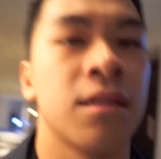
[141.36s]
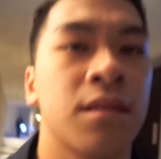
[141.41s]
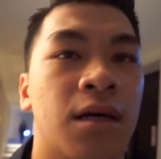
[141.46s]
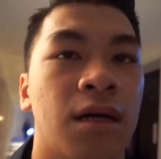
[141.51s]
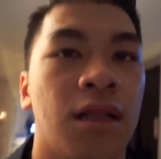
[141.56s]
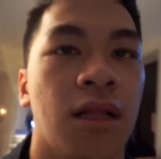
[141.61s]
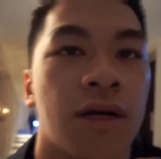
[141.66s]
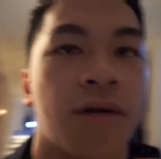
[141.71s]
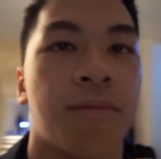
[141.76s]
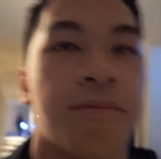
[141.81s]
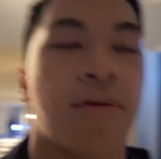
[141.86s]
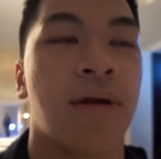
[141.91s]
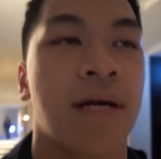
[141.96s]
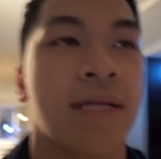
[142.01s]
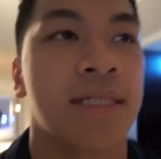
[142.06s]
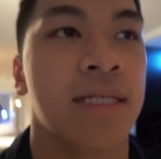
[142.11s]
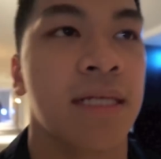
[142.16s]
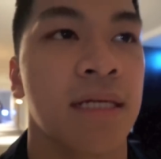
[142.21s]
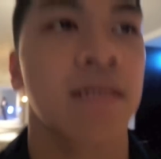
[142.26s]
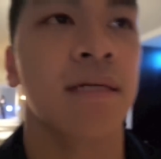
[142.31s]
There are a lot of
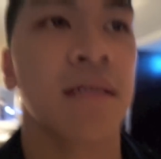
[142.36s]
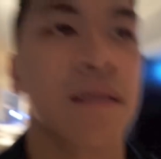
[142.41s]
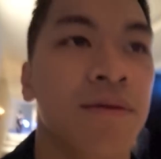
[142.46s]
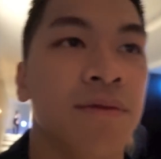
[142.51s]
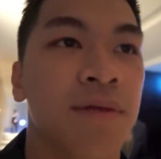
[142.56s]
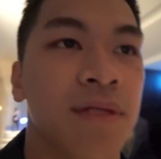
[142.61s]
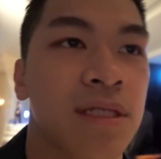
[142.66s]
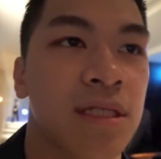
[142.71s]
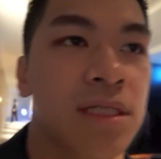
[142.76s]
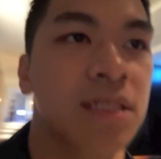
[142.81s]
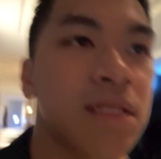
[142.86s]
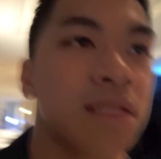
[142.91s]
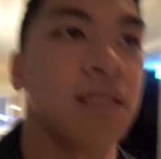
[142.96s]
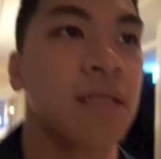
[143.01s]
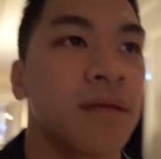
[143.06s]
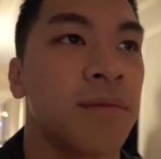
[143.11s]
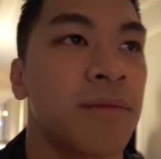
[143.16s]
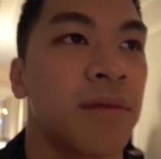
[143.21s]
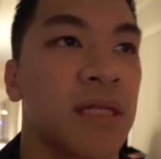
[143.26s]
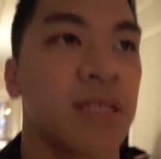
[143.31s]
press here, which
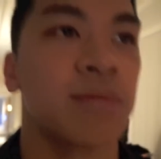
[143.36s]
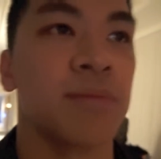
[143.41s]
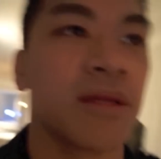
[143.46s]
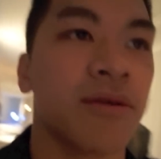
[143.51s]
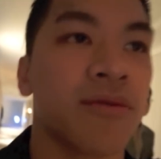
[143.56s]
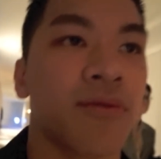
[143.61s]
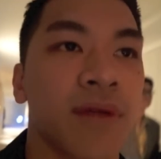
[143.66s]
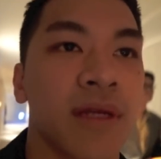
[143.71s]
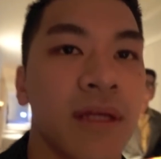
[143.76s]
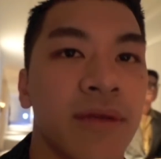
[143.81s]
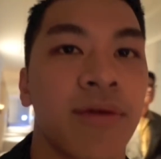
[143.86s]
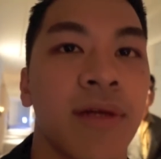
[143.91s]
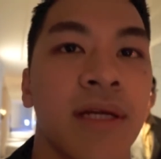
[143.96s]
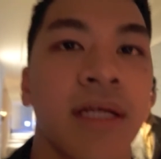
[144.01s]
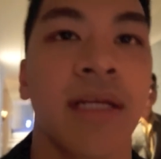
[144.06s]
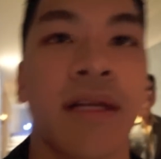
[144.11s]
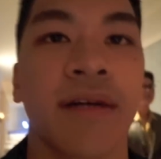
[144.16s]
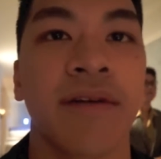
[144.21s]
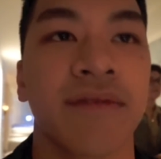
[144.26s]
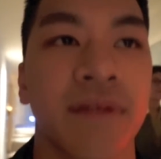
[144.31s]
makes me really,
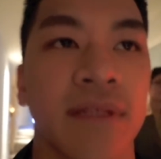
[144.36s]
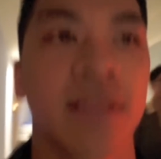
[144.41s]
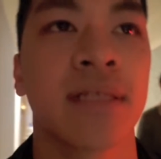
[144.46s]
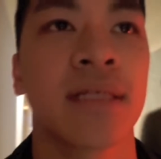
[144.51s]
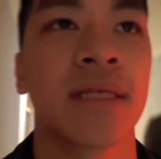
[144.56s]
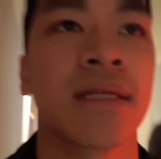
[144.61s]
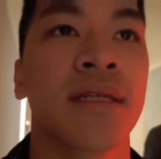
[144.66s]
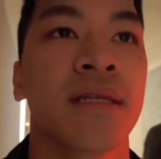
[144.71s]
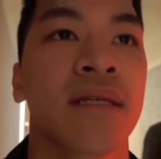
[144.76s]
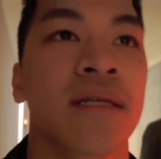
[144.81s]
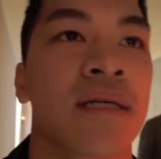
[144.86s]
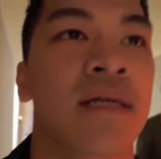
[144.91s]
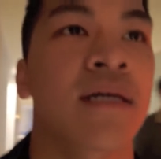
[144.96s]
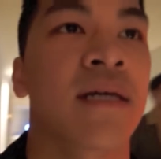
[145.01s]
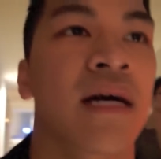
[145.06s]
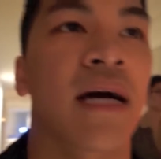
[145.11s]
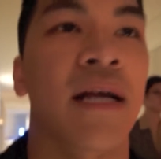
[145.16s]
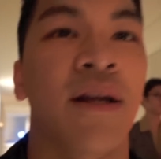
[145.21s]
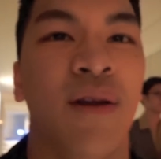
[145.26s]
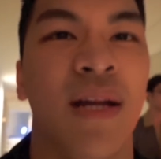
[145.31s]
really nervous.
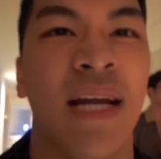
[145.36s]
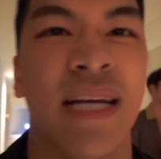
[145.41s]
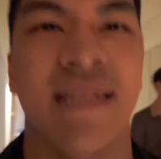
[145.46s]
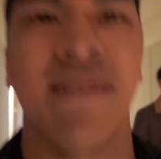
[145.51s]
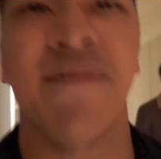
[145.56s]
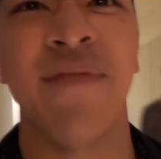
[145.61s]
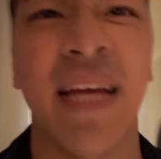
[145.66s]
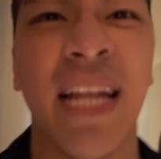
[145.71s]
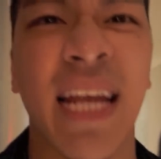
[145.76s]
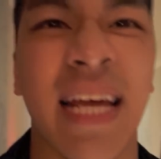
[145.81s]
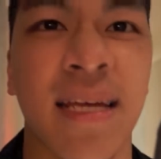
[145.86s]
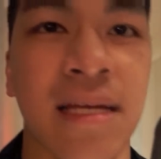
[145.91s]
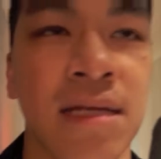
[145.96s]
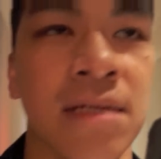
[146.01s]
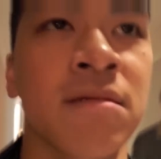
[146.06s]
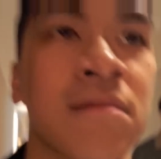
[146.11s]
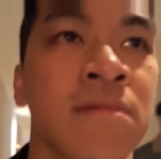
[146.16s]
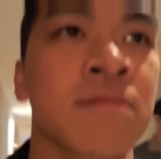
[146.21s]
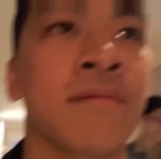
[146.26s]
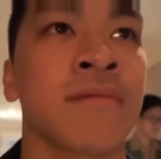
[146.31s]
I don't like the feeling.
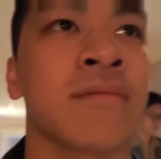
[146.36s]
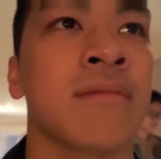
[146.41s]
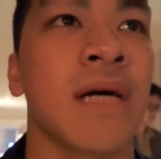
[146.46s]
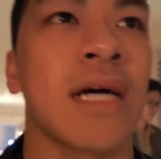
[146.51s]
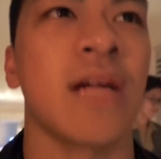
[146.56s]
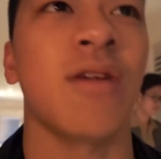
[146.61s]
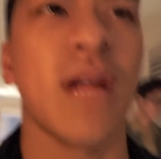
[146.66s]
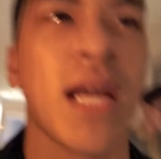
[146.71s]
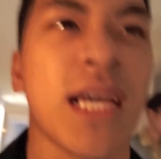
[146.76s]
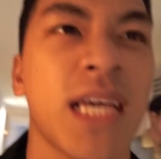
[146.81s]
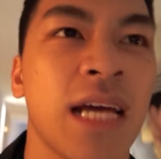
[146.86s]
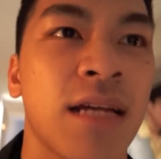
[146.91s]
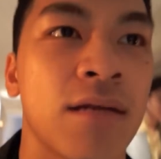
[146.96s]
I don't like